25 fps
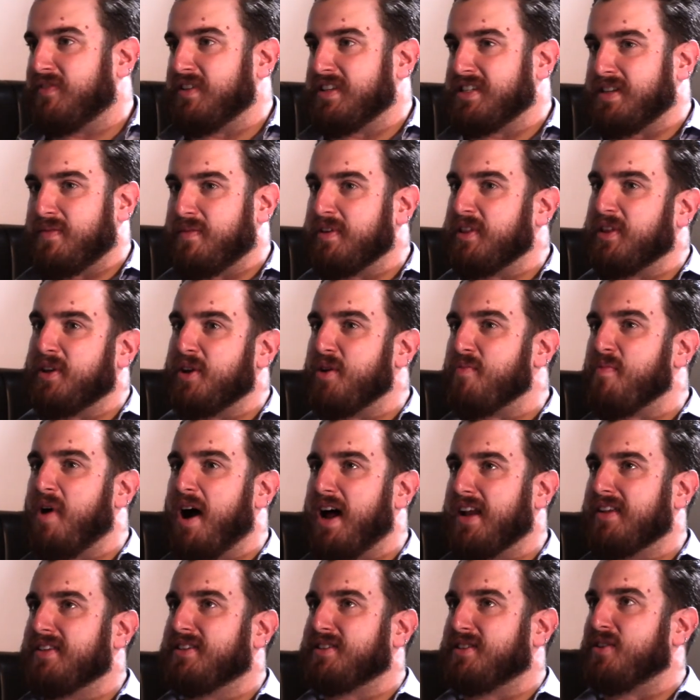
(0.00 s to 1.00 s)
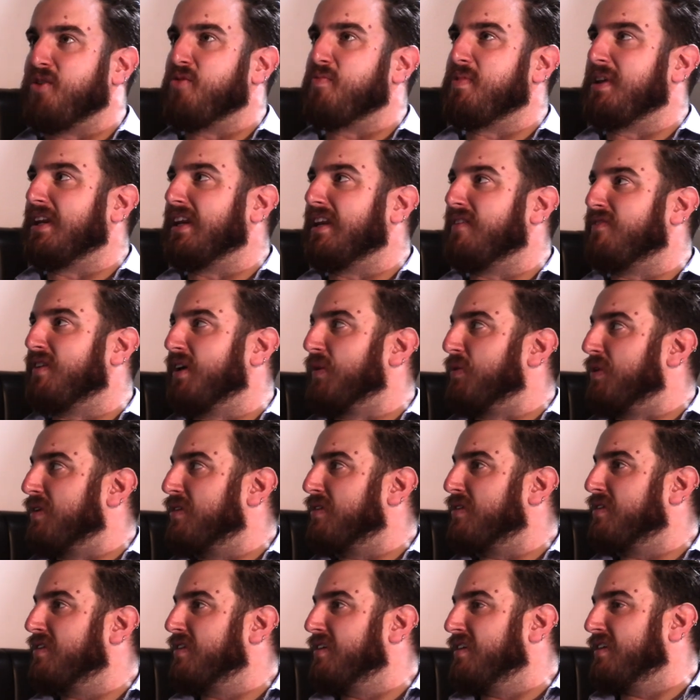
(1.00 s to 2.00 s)
if it's something that you might still be living
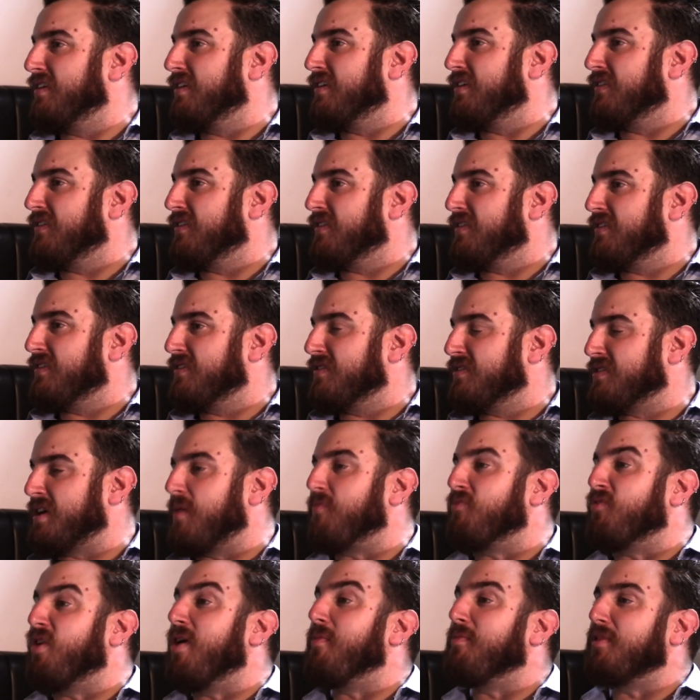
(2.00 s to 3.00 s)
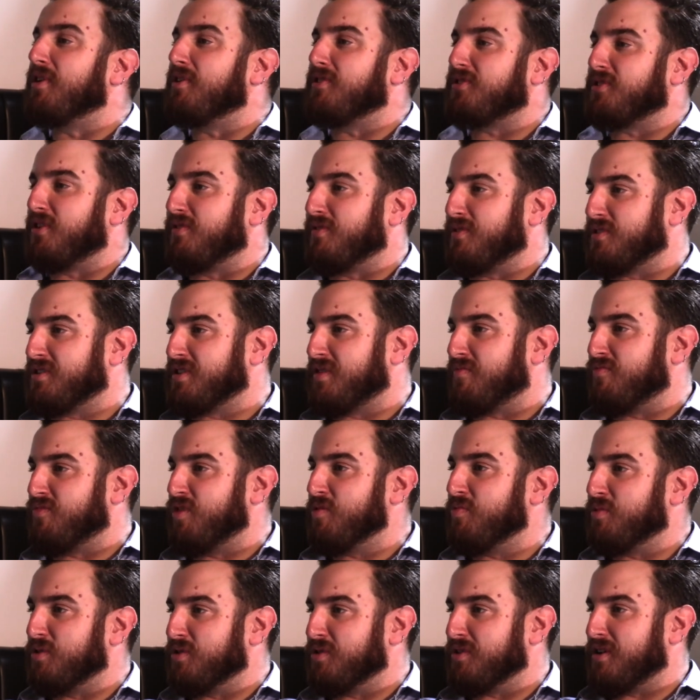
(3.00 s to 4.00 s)
with some remnants of or some
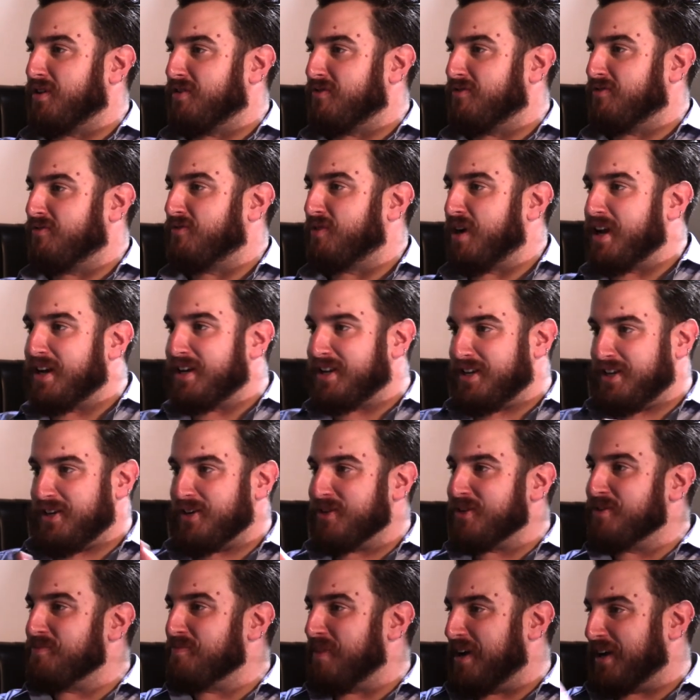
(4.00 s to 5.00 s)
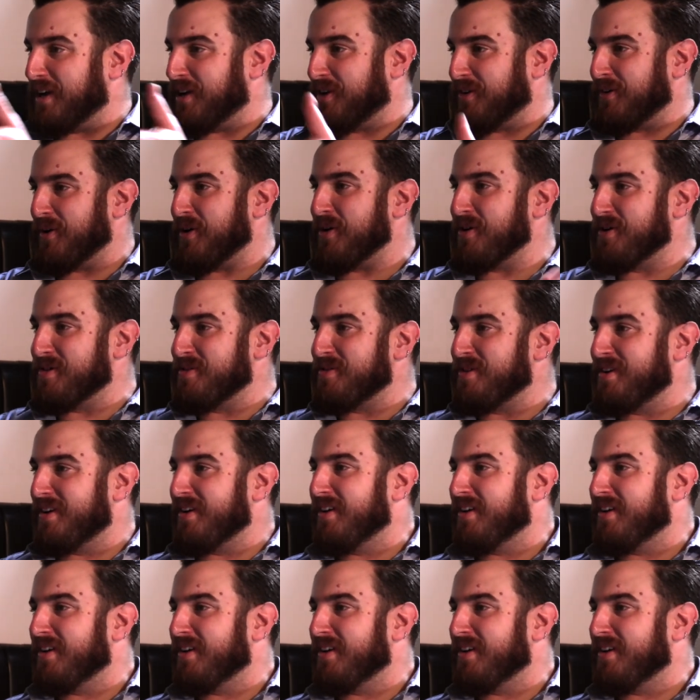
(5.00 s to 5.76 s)
ripples of, where do you make your own